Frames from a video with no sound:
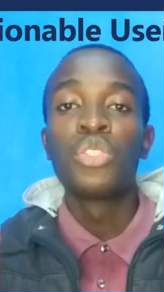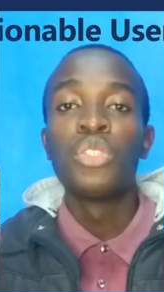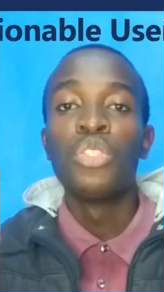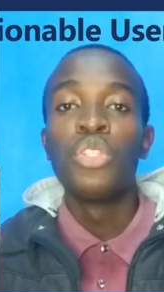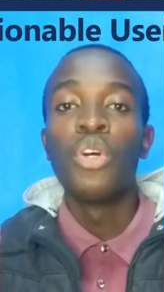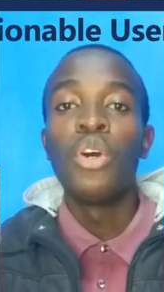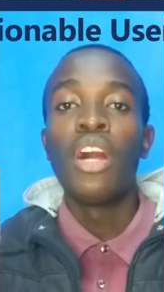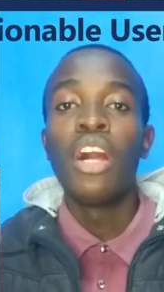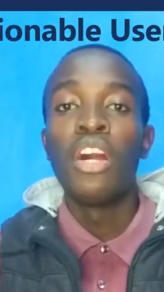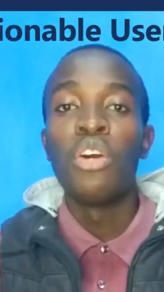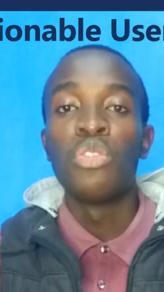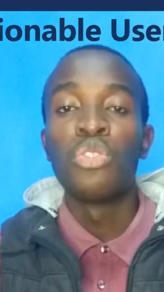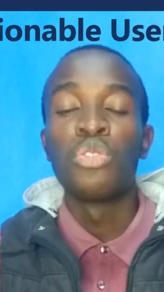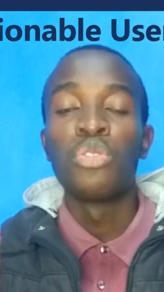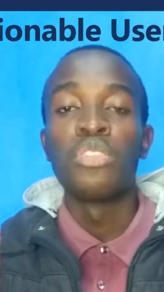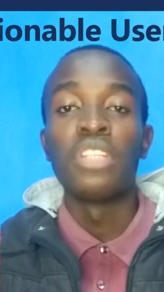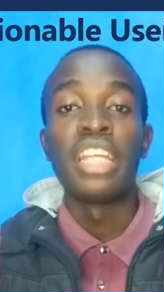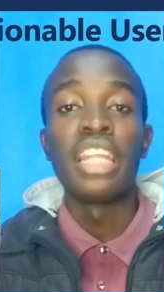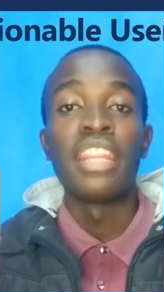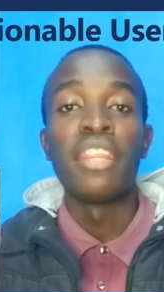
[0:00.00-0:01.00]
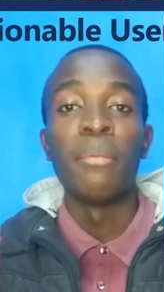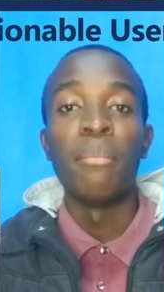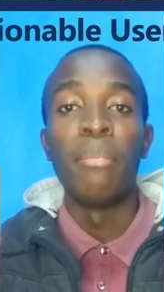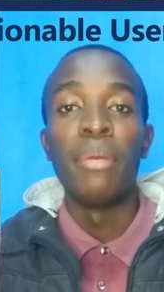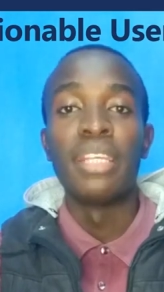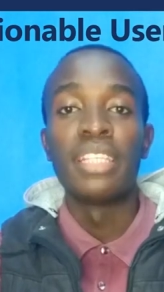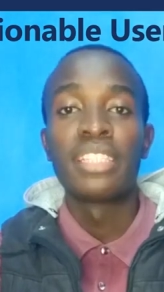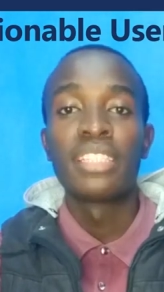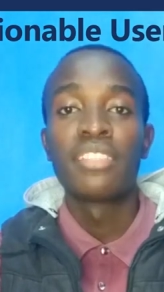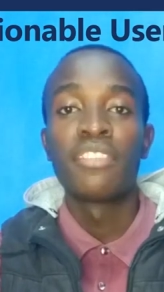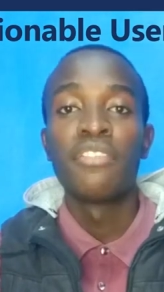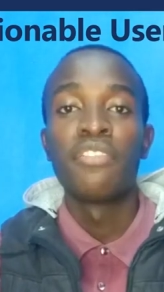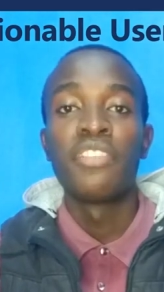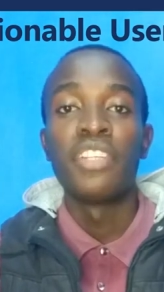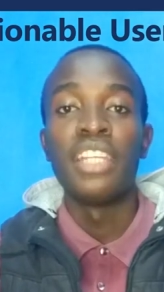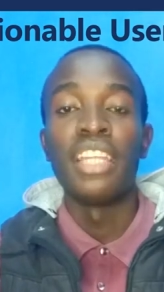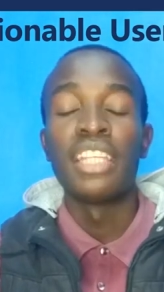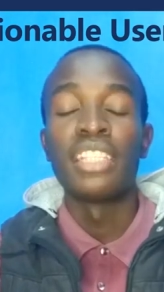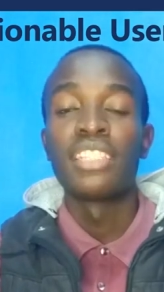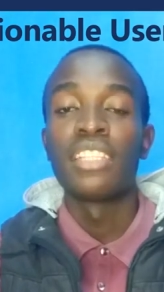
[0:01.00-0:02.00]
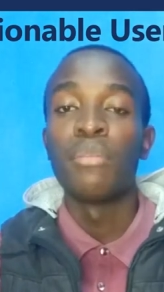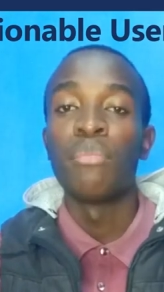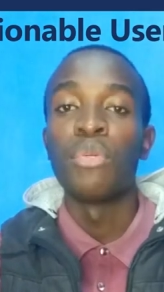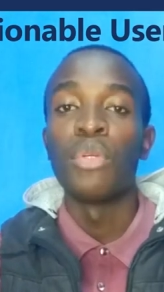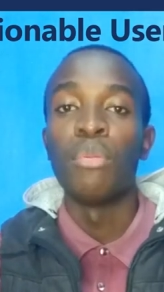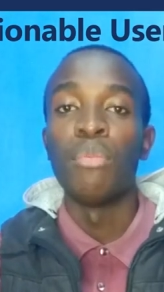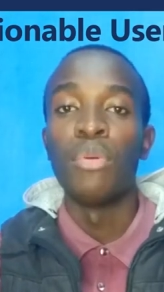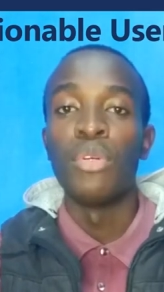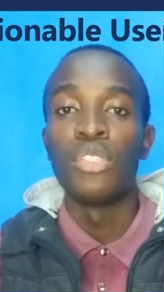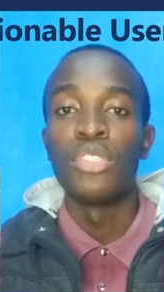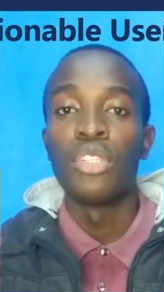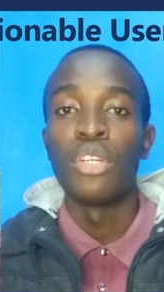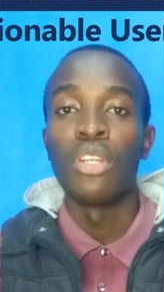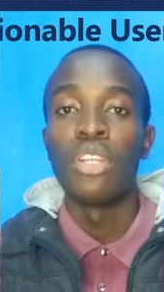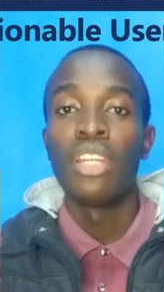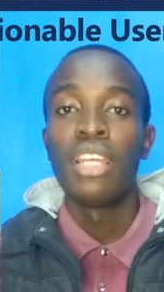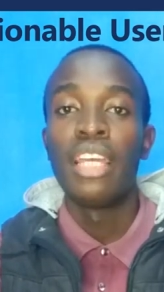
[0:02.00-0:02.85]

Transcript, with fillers: to know how to write the best freelancer proposal